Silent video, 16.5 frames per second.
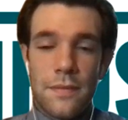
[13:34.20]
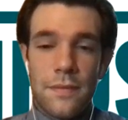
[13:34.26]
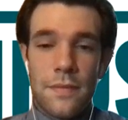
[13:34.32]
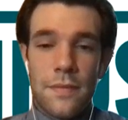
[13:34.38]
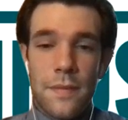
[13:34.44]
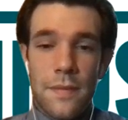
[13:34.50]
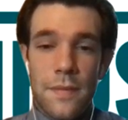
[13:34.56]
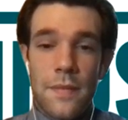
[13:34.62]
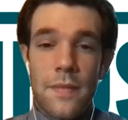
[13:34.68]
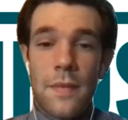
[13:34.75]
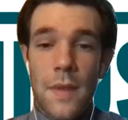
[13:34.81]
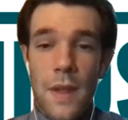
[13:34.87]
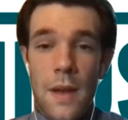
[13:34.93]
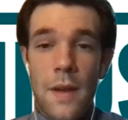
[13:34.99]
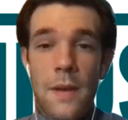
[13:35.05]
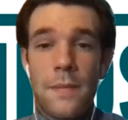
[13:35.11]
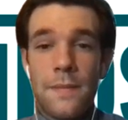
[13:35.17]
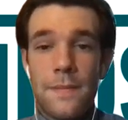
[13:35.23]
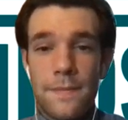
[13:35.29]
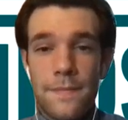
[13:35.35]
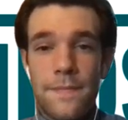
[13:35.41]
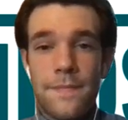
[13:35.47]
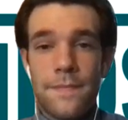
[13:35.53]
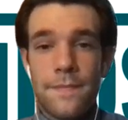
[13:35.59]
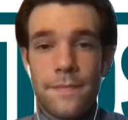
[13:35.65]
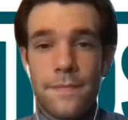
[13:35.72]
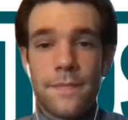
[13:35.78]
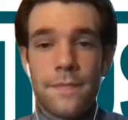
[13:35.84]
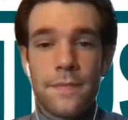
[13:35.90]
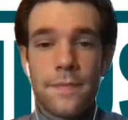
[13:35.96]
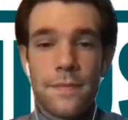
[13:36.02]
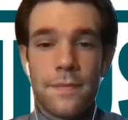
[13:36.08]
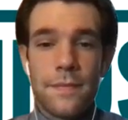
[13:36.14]

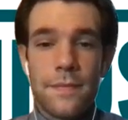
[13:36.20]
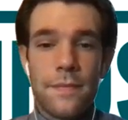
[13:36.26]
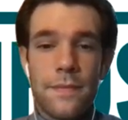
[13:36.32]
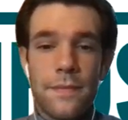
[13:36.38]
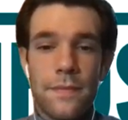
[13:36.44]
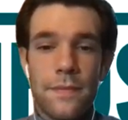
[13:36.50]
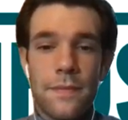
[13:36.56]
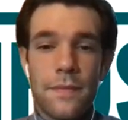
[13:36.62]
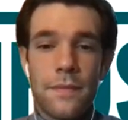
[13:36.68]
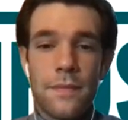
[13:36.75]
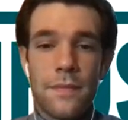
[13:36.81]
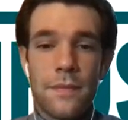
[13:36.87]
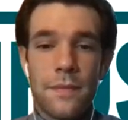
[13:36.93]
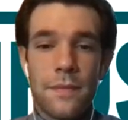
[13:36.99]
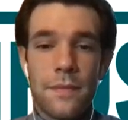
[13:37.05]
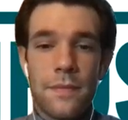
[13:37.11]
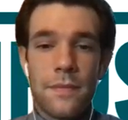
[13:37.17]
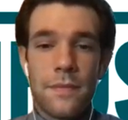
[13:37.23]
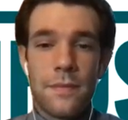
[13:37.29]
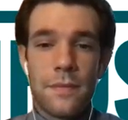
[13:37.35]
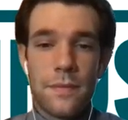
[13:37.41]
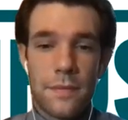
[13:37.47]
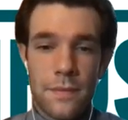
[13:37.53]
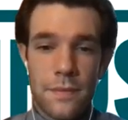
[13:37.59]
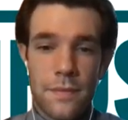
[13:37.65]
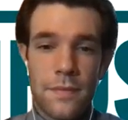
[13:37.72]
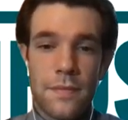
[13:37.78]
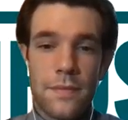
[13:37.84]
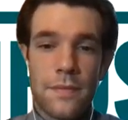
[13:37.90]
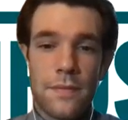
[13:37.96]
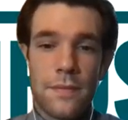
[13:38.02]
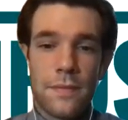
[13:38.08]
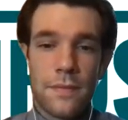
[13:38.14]

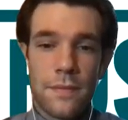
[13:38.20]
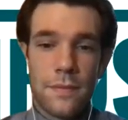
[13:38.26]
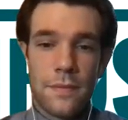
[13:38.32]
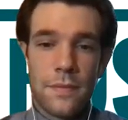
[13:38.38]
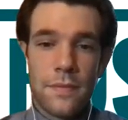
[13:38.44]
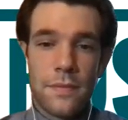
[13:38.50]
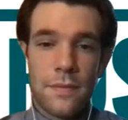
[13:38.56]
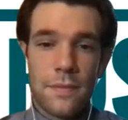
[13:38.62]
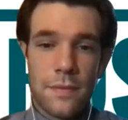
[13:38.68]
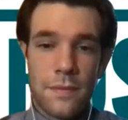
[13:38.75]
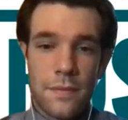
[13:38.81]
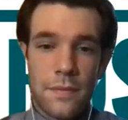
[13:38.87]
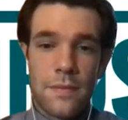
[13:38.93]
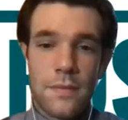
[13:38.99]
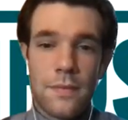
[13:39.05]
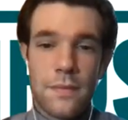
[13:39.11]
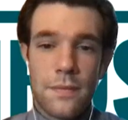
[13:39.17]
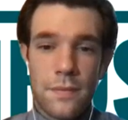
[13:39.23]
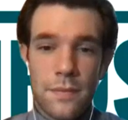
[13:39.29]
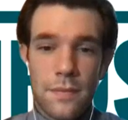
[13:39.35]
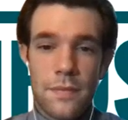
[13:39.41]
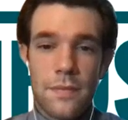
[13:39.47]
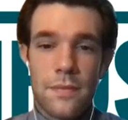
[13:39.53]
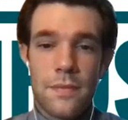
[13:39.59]
This person isn't speaking.